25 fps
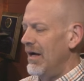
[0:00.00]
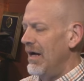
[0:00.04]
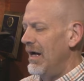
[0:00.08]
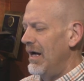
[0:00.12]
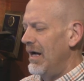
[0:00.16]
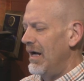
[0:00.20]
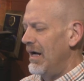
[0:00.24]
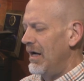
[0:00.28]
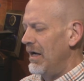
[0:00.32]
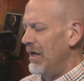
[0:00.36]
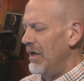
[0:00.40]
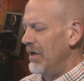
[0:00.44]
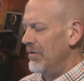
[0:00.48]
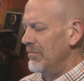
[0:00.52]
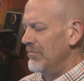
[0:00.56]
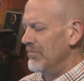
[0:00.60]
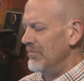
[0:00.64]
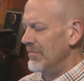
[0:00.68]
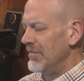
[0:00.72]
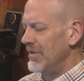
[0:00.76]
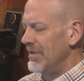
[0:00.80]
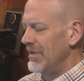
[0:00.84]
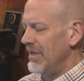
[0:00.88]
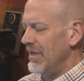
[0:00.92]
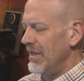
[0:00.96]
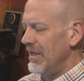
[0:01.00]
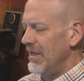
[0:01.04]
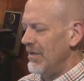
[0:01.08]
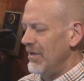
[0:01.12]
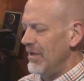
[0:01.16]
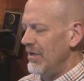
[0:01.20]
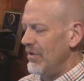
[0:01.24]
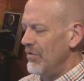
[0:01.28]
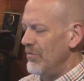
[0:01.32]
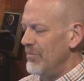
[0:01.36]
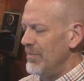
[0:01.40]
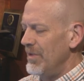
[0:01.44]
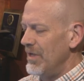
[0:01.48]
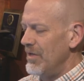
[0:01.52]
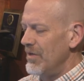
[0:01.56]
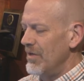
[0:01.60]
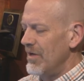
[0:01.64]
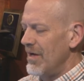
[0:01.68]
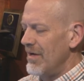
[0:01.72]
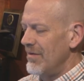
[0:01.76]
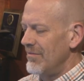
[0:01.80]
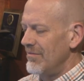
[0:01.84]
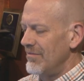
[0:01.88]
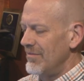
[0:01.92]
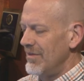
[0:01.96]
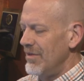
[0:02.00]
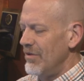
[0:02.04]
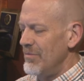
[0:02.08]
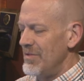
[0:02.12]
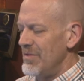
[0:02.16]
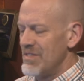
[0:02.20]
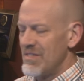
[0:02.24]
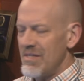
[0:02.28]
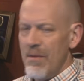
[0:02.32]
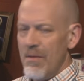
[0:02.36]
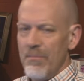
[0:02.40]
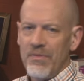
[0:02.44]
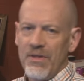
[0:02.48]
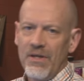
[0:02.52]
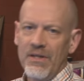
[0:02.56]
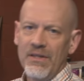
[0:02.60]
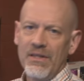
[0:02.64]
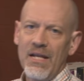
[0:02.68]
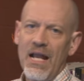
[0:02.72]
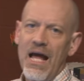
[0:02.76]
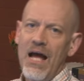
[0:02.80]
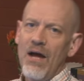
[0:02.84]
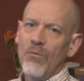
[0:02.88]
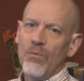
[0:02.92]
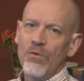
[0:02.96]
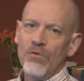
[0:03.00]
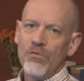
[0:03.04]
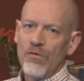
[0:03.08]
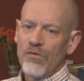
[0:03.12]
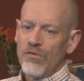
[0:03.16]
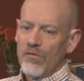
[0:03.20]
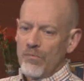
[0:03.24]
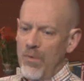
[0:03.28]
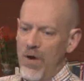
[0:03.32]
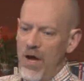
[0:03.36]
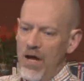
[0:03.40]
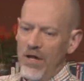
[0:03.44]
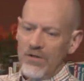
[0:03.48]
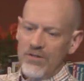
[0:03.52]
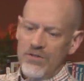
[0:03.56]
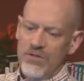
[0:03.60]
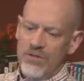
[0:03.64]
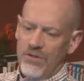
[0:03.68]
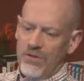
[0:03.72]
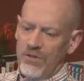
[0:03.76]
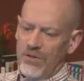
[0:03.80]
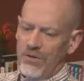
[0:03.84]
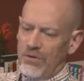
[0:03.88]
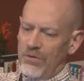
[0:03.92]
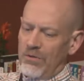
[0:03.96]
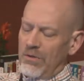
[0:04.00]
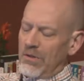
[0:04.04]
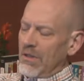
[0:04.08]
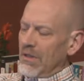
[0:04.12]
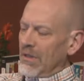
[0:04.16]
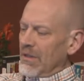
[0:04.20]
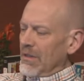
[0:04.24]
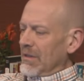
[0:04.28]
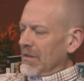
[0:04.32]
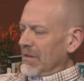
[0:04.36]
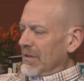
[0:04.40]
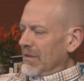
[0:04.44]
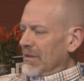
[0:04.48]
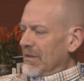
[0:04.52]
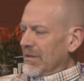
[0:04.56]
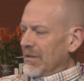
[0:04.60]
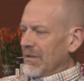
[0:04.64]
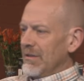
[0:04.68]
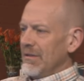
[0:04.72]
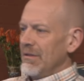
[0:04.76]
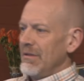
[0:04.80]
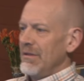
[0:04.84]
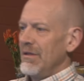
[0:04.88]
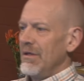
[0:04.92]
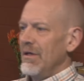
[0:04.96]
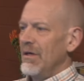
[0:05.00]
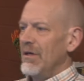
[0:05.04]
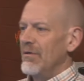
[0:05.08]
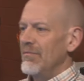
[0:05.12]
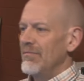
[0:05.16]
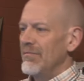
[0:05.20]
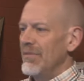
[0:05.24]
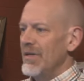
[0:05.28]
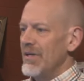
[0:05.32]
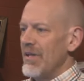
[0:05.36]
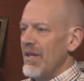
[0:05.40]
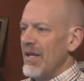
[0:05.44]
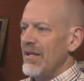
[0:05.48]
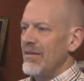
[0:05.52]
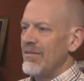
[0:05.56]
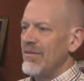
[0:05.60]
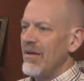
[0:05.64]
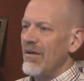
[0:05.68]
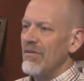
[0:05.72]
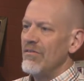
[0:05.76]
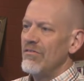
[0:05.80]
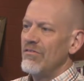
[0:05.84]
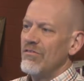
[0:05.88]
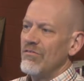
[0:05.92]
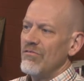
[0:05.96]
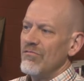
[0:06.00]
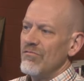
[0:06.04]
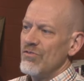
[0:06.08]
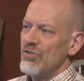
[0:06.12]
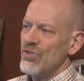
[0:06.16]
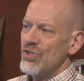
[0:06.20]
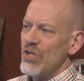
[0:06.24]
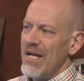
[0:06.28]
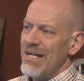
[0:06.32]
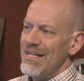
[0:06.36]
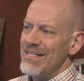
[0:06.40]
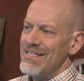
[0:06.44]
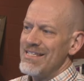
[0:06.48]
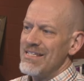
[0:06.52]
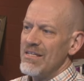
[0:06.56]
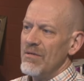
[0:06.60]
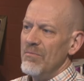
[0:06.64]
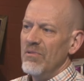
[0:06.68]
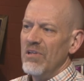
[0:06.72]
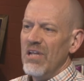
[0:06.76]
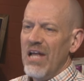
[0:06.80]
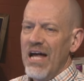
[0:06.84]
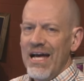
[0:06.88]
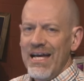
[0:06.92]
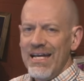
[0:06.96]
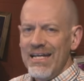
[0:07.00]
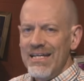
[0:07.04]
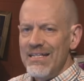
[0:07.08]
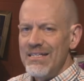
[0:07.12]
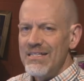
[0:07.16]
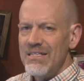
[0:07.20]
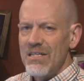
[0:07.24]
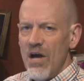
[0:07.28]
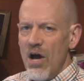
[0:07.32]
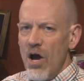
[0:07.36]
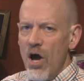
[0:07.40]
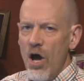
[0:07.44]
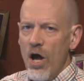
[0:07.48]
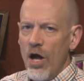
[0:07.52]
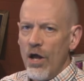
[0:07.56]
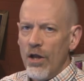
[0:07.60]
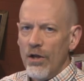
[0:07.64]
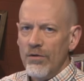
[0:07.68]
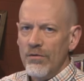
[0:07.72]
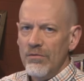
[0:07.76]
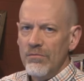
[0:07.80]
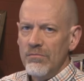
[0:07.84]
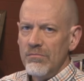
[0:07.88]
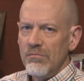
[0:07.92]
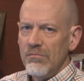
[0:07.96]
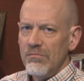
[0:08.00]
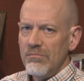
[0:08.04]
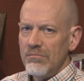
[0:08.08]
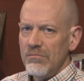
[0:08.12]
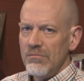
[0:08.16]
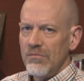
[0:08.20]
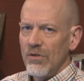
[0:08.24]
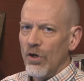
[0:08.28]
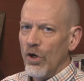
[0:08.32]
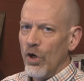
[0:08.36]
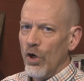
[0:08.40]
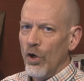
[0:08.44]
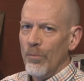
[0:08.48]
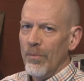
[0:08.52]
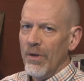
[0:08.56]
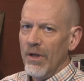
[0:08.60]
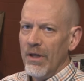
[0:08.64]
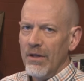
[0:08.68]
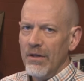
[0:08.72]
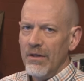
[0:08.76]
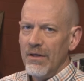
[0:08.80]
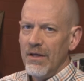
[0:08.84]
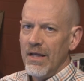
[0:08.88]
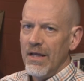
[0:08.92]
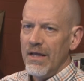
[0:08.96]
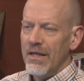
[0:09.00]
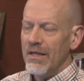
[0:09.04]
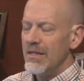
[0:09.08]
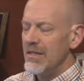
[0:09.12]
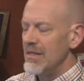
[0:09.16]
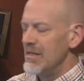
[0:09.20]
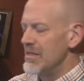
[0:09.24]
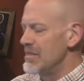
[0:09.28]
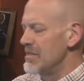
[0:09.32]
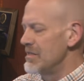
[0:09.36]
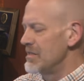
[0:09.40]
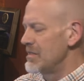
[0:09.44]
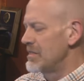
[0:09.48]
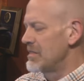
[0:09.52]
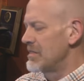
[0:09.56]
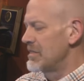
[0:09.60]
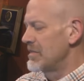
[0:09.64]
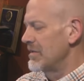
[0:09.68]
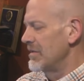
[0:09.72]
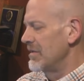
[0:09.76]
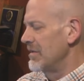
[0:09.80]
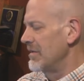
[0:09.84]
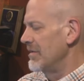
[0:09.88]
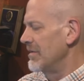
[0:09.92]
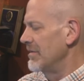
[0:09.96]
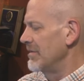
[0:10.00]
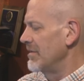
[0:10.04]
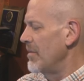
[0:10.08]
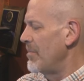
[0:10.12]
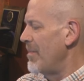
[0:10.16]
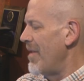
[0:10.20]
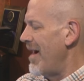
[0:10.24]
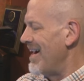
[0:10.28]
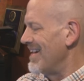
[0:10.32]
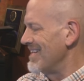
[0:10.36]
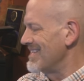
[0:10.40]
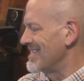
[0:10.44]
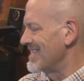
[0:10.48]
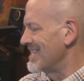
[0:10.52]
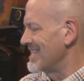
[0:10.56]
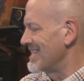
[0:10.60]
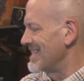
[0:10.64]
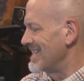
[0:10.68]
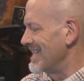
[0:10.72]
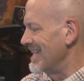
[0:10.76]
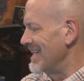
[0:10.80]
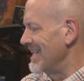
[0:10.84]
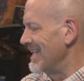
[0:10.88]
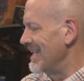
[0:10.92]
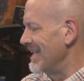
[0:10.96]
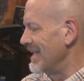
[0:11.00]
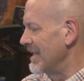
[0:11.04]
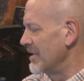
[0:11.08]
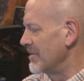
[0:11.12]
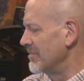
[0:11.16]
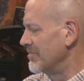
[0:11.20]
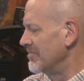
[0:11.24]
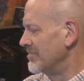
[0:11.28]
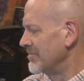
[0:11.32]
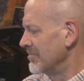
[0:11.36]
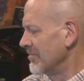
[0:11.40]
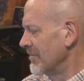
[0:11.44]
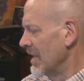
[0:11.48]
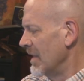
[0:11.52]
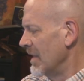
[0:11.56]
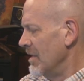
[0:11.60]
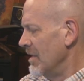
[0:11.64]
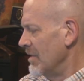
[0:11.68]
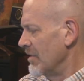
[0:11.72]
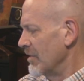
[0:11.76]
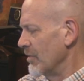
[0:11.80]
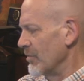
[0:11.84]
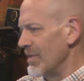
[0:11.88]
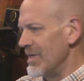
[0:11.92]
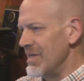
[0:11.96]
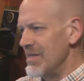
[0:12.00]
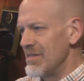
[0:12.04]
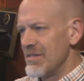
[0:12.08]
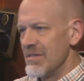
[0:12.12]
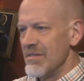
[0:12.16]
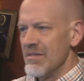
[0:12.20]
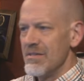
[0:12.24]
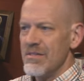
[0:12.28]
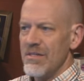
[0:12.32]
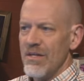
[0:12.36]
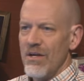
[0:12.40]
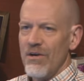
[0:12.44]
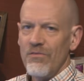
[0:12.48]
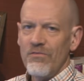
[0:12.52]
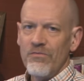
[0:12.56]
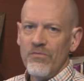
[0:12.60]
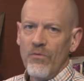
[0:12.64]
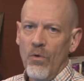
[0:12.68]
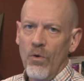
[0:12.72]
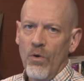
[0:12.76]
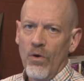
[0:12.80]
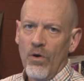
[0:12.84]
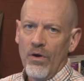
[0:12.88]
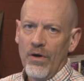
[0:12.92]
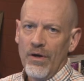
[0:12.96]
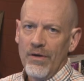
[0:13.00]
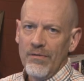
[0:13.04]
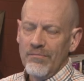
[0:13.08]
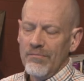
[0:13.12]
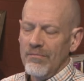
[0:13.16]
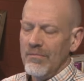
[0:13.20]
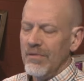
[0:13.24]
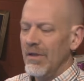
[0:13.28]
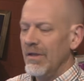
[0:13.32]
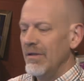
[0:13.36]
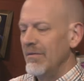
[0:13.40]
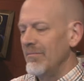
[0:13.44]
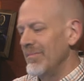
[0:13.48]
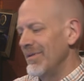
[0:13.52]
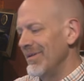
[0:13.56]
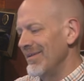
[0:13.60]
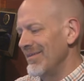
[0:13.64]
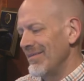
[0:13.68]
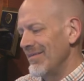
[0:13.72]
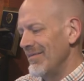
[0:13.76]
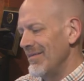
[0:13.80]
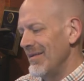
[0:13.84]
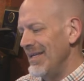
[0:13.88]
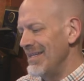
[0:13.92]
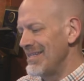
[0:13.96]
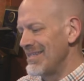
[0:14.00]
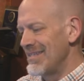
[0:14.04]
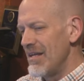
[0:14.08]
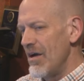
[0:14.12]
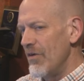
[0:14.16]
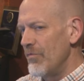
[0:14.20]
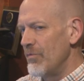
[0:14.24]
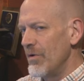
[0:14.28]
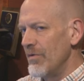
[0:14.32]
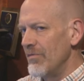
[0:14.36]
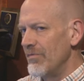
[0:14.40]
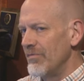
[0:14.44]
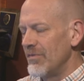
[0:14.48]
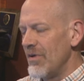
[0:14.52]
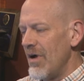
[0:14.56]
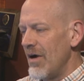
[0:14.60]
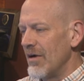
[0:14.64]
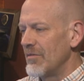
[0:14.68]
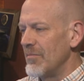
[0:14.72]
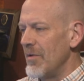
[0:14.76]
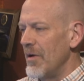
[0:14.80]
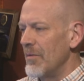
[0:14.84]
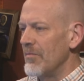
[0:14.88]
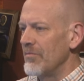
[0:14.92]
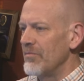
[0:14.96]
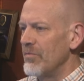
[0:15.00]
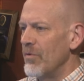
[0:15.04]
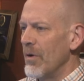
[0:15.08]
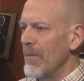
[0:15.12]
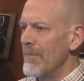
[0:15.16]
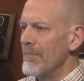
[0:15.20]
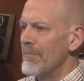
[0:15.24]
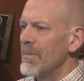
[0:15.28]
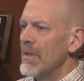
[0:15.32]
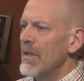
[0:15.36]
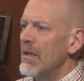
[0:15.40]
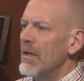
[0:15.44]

Um, it, it, would be it would be something that I would respond to you know, it, it does shed some light on Ehrman and his uh, apostasy and the reasons therefore, and but it's stuff we've talked about before.